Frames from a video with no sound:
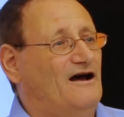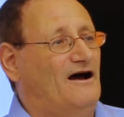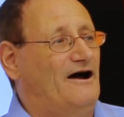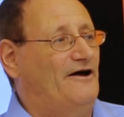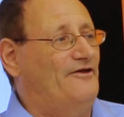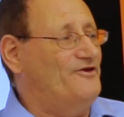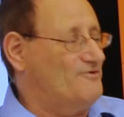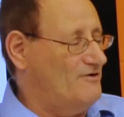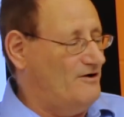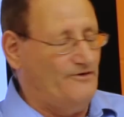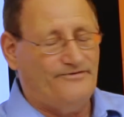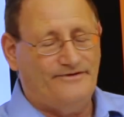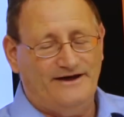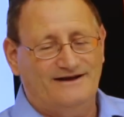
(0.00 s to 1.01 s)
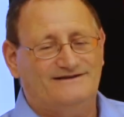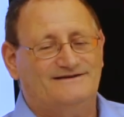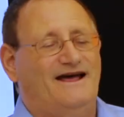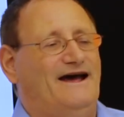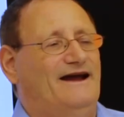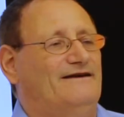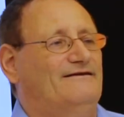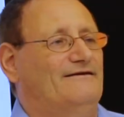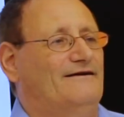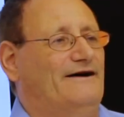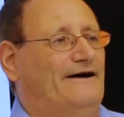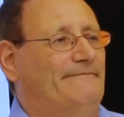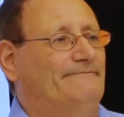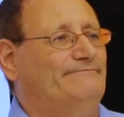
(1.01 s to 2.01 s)
they're all things that
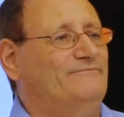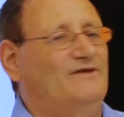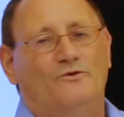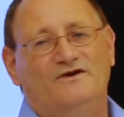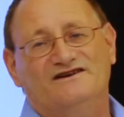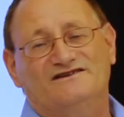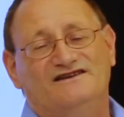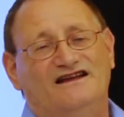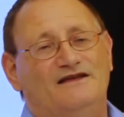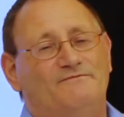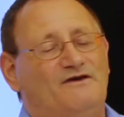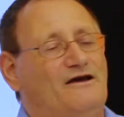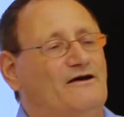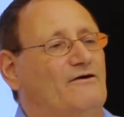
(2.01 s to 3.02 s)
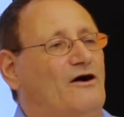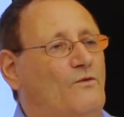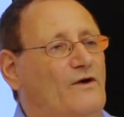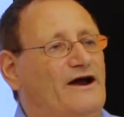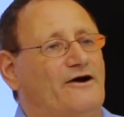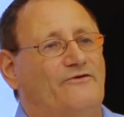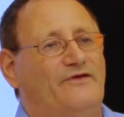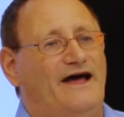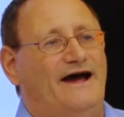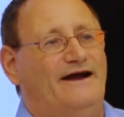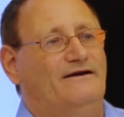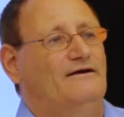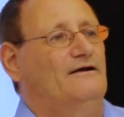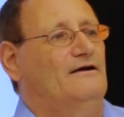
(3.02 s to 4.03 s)
we just need to be aware
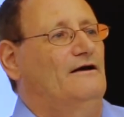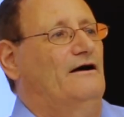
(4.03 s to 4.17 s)
that